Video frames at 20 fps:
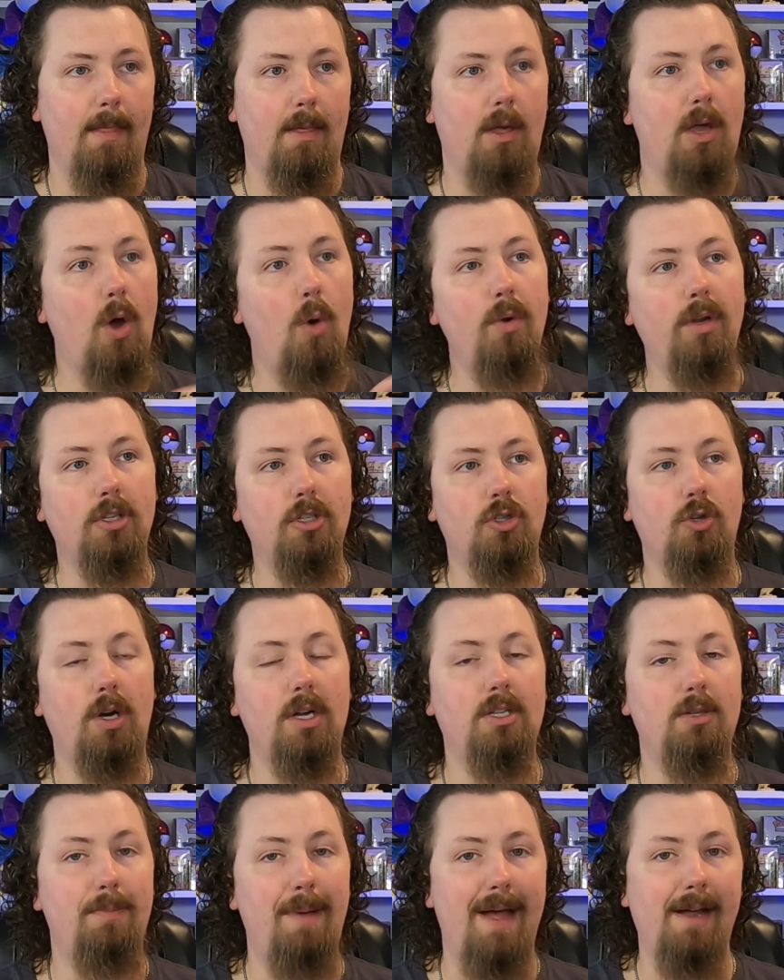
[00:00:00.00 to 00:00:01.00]
going
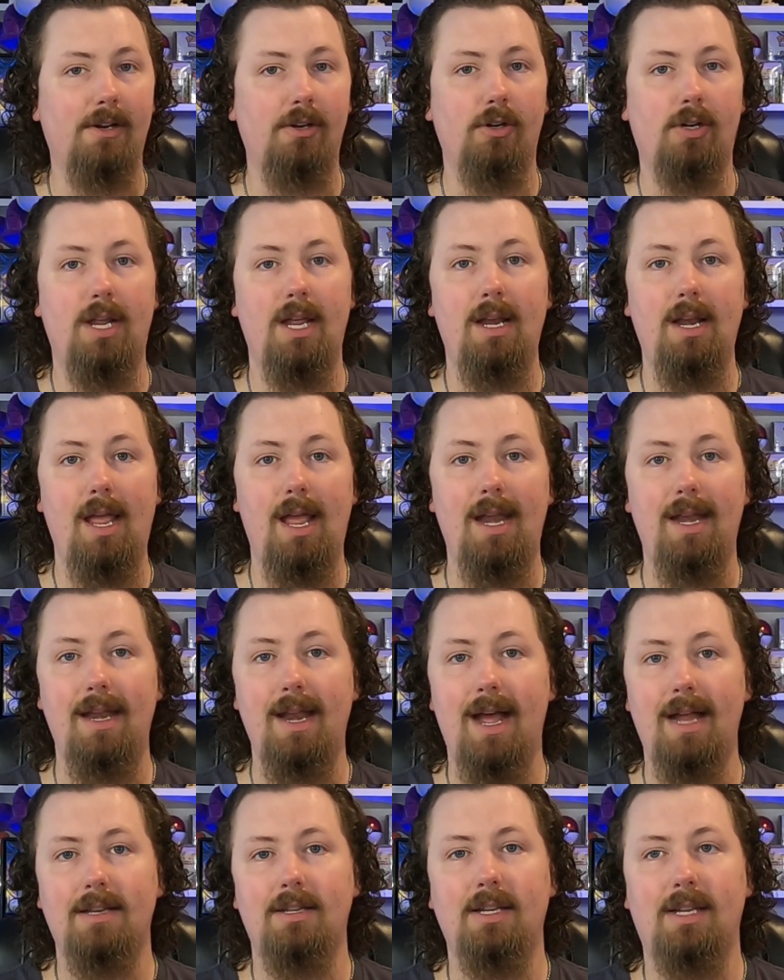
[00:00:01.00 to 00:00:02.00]
straight to BackerKit and
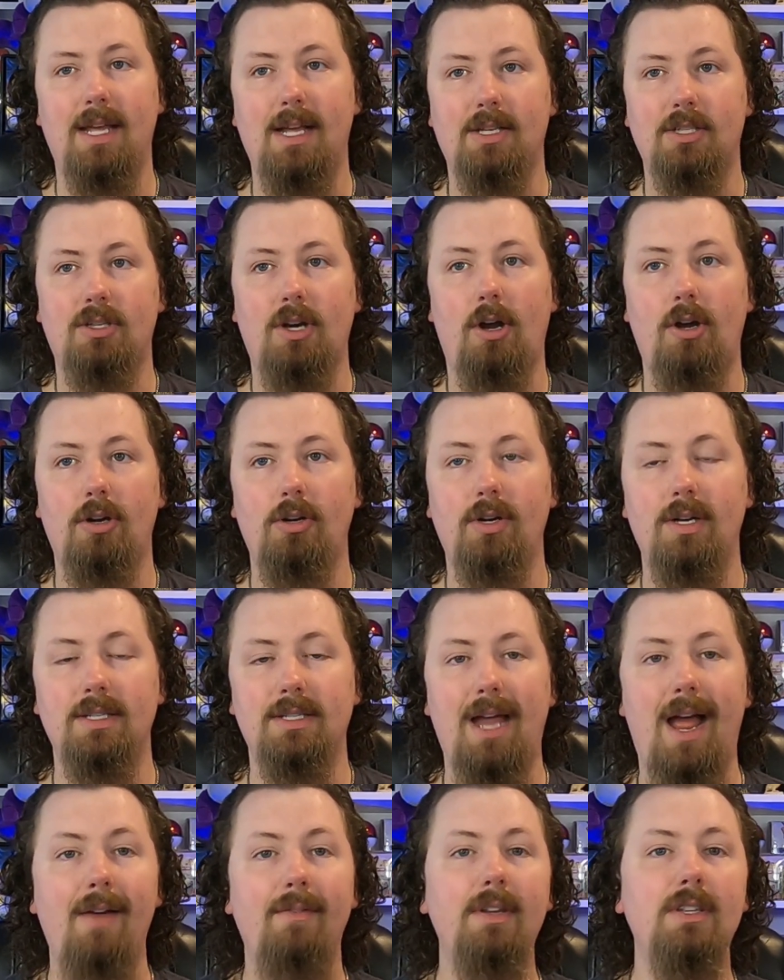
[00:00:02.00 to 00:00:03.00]
not to Kickstarter
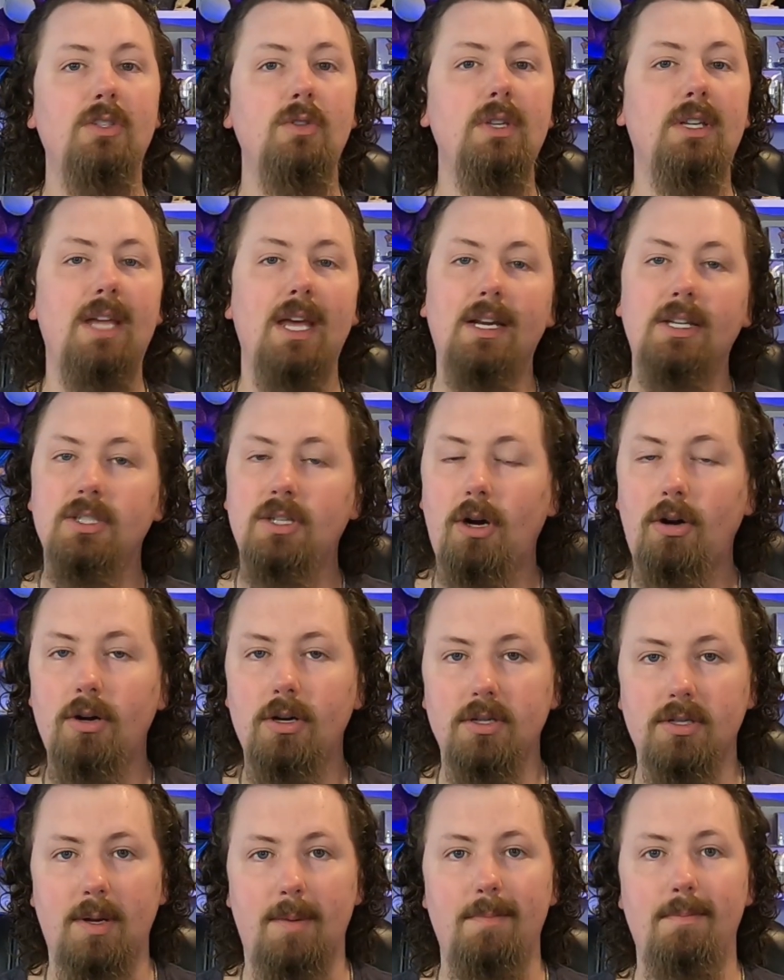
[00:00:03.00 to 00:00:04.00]
is obviously
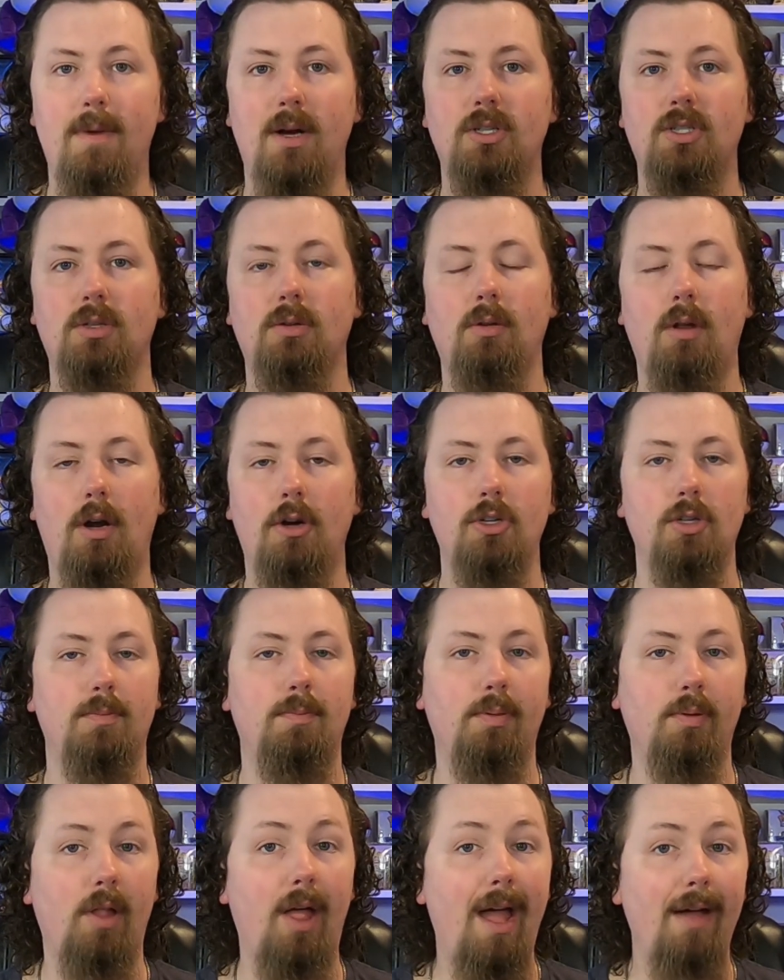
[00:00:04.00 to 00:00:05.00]
Kickstarter is a much larger
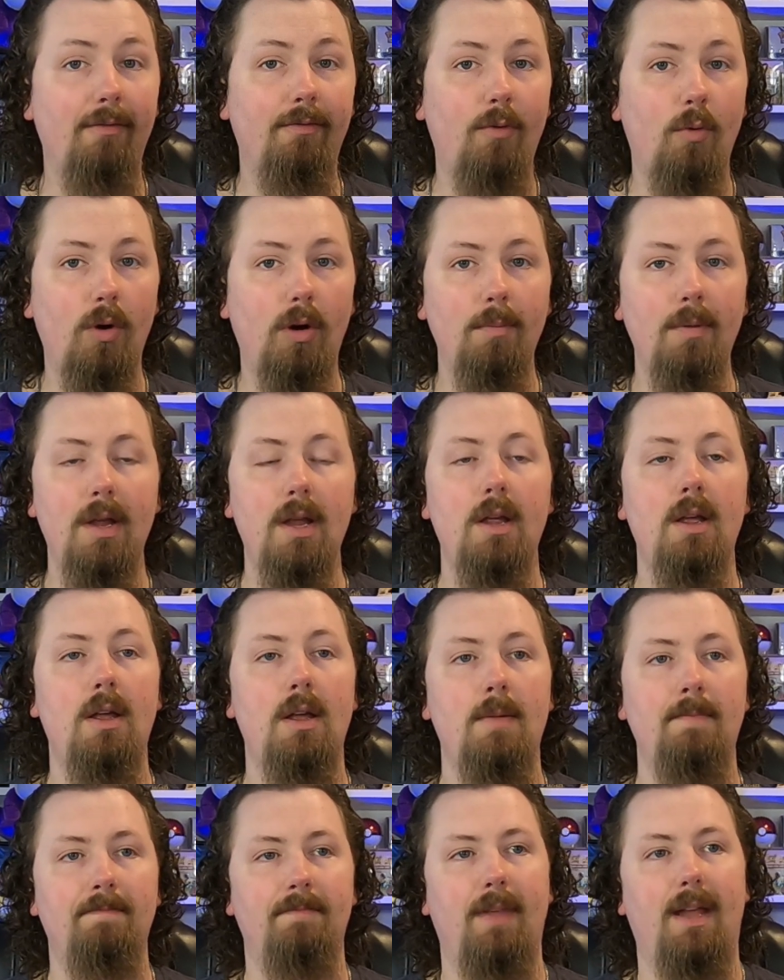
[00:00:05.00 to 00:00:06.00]
platform,
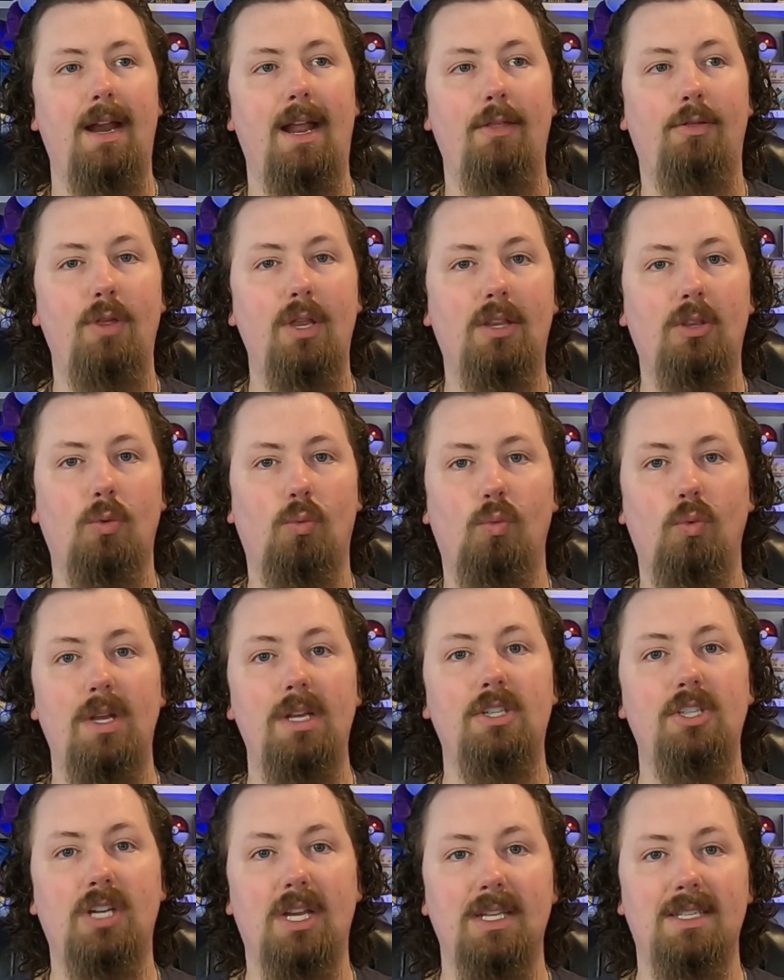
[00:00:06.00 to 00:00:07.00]
and I think the
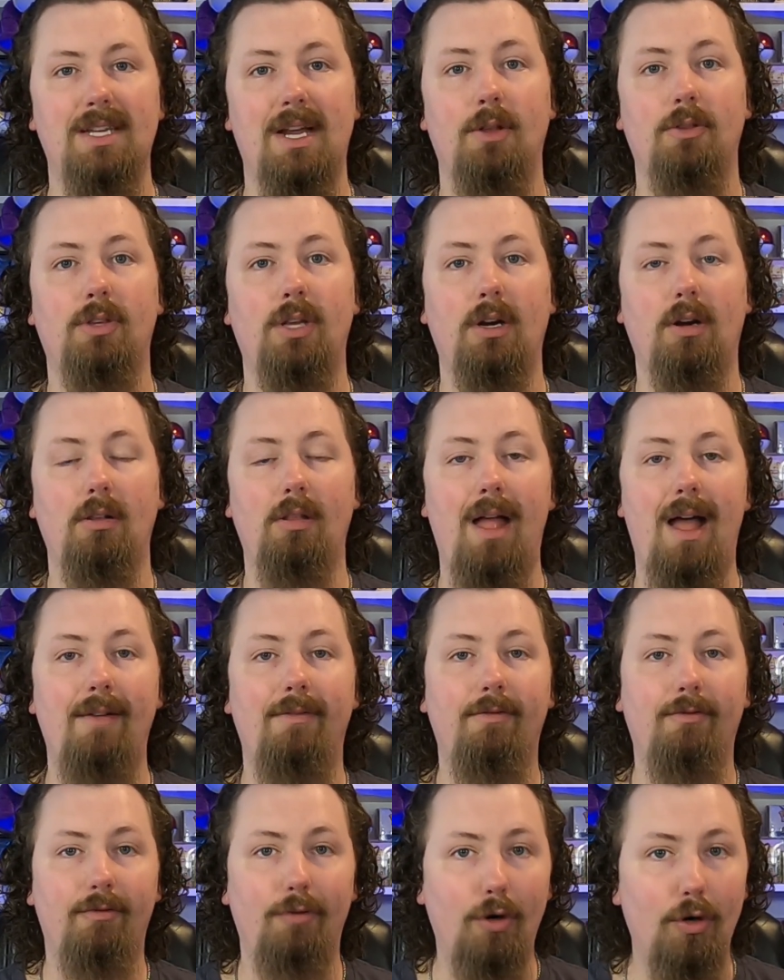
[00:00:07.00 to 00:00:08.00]
reach gets out there a lot
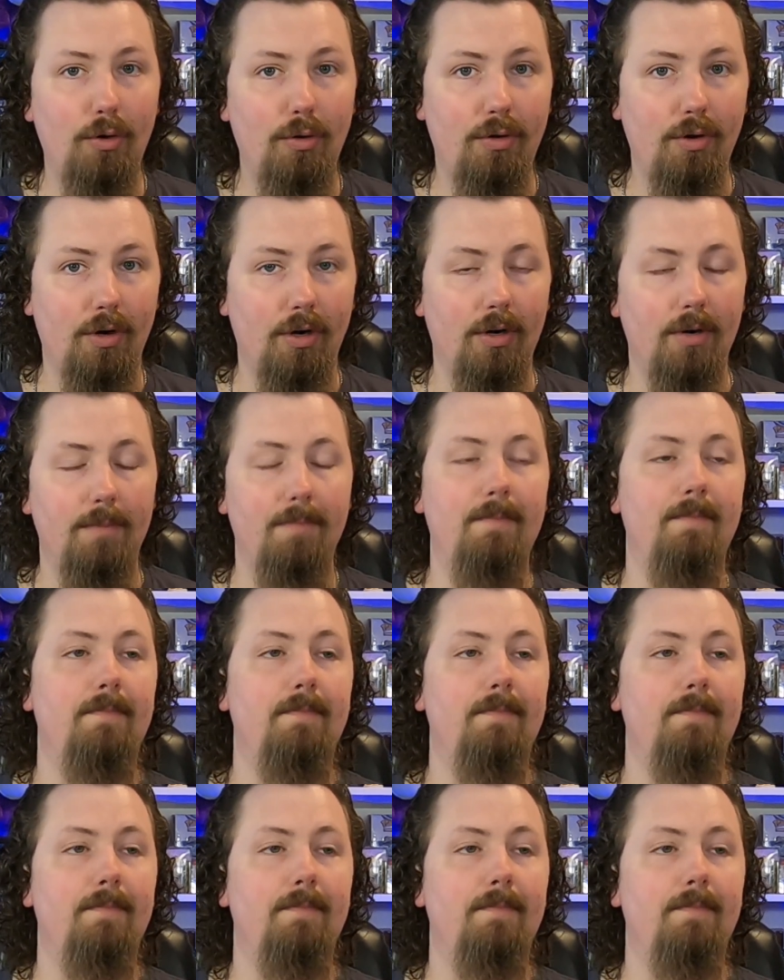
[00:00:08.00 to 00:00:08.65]
further.